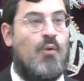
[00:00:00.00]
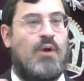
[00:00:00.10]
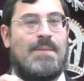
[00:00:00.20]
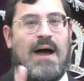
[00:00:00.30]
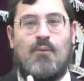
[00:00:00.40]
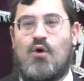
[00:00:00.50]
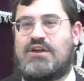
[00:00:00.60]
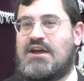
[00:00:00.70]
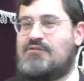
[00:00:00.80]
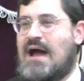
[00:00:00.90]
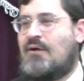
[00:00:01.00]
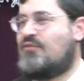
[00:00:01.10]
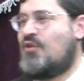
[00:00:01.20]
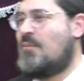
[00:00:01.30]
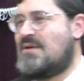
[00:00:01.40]
What about walking
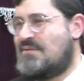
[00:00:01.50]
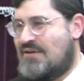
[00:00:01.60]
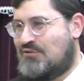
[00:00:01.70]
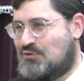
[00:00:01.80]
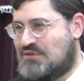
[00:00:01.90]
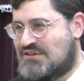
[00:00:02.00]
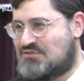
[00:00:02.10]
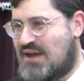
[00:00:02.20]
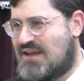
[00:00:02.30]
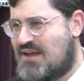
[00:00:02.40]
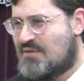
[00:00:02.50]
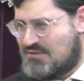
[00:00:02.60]
around? Nobody would ever do this, right?